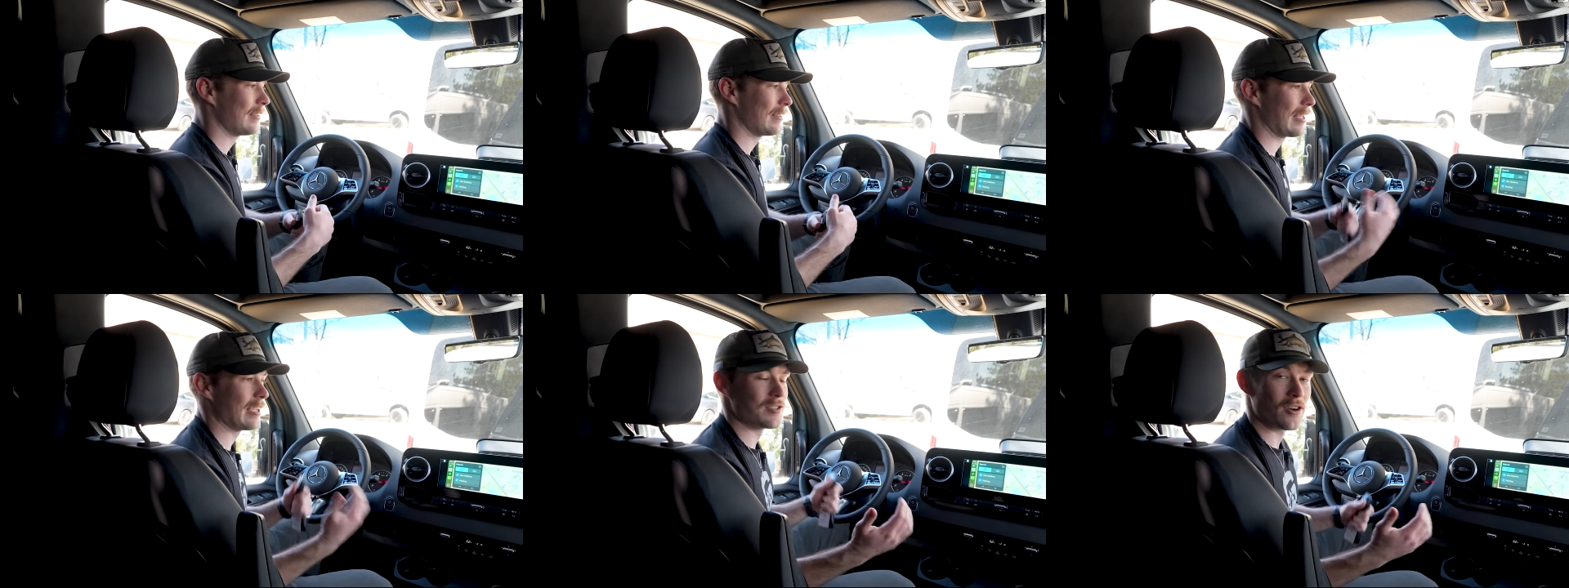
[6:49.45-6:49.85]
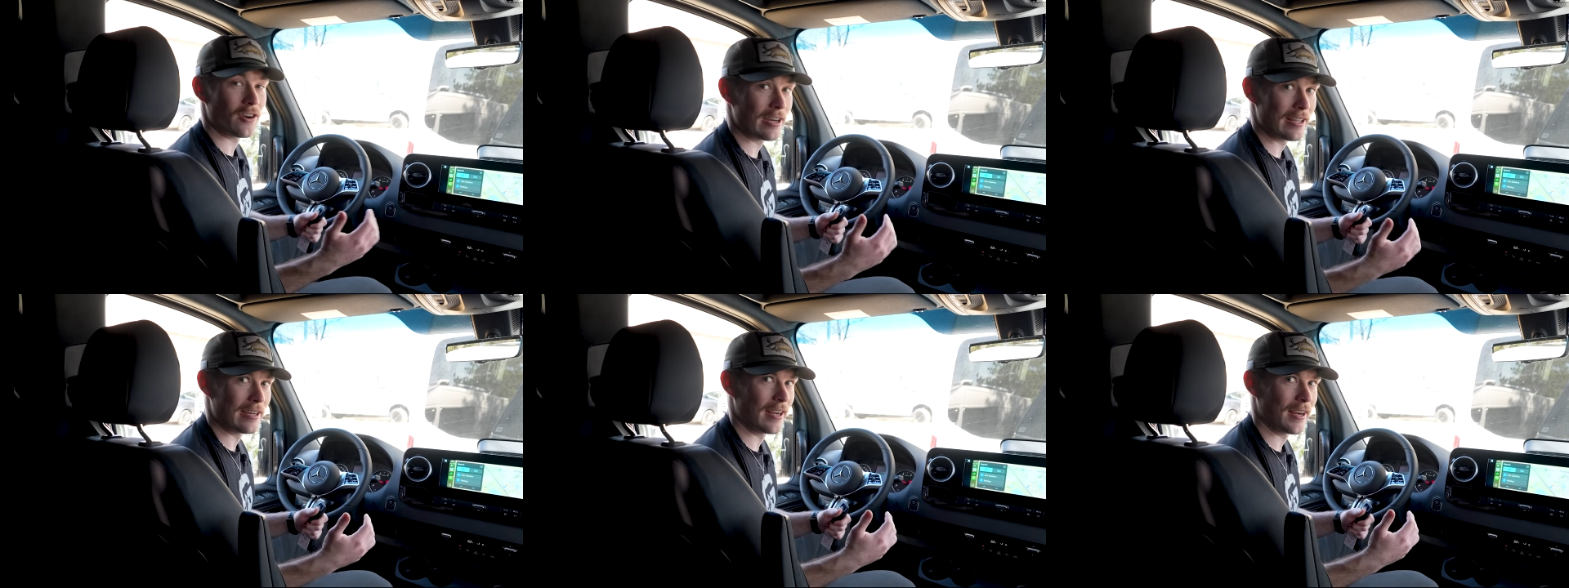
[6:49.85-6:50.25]
keys
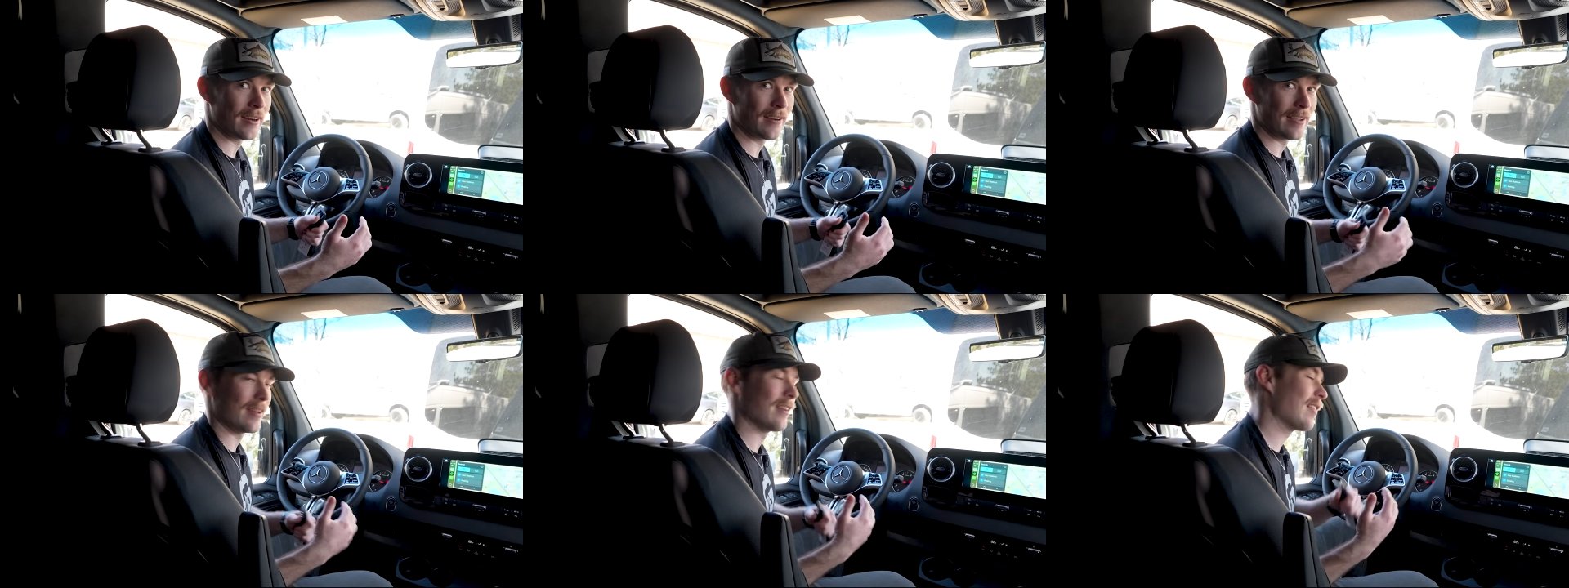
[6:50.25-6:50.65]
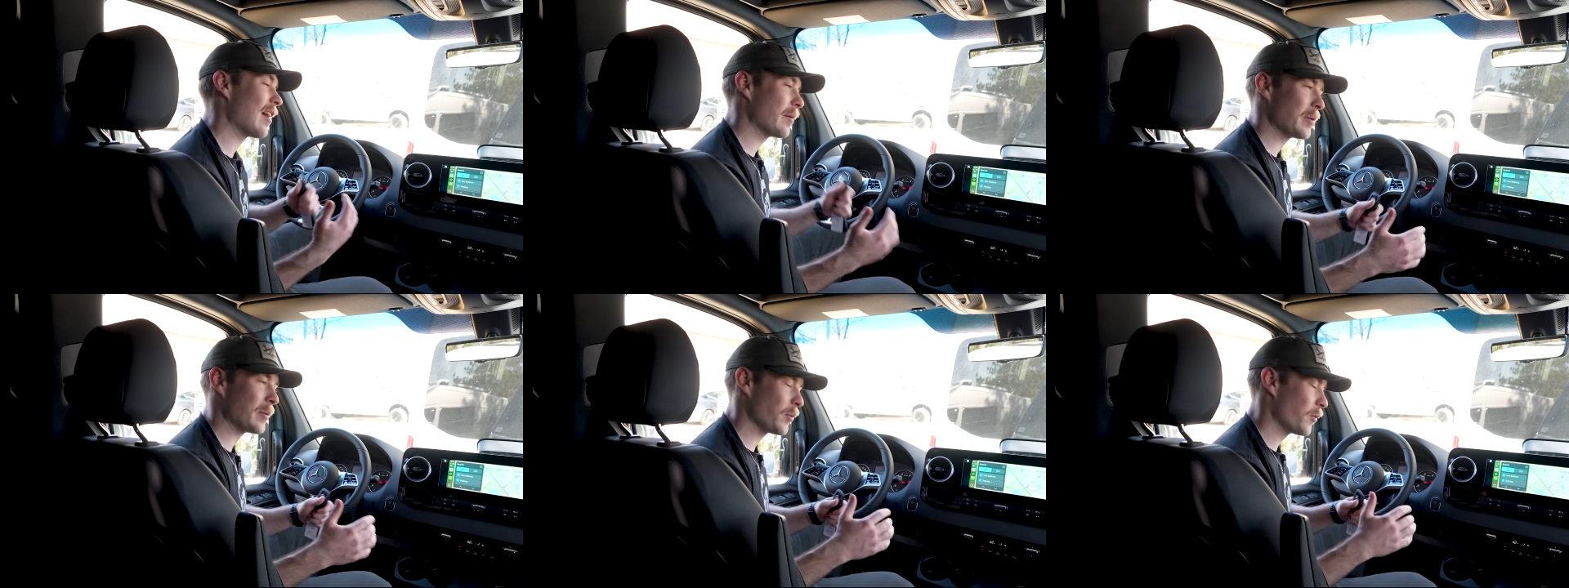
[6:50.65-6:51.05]
aren't in here. And a
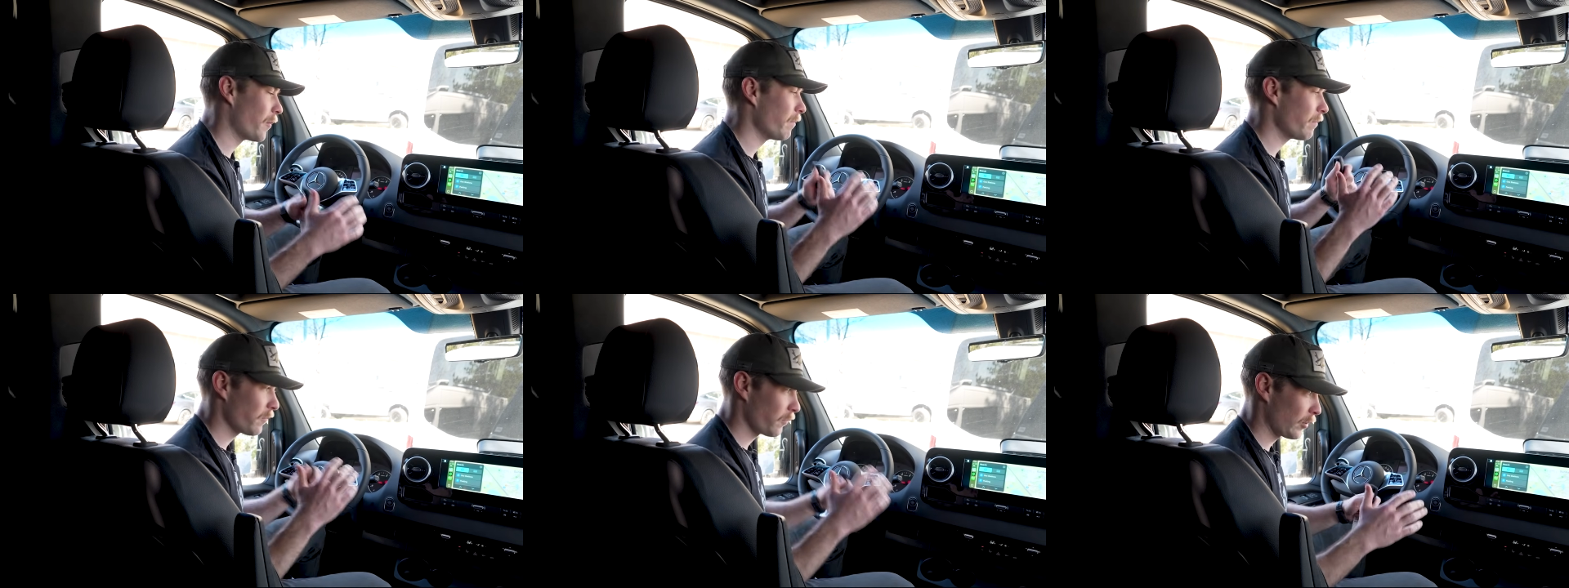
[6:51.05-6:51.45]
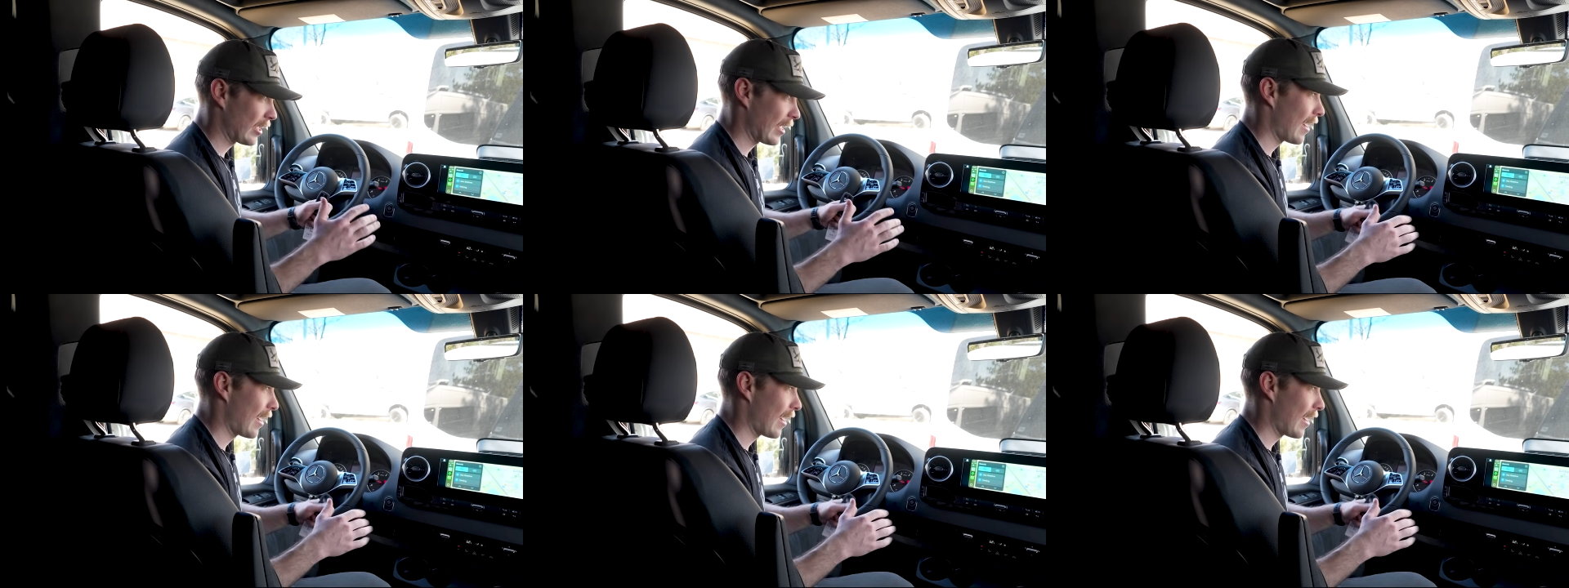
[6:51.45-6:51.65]
lot of people freak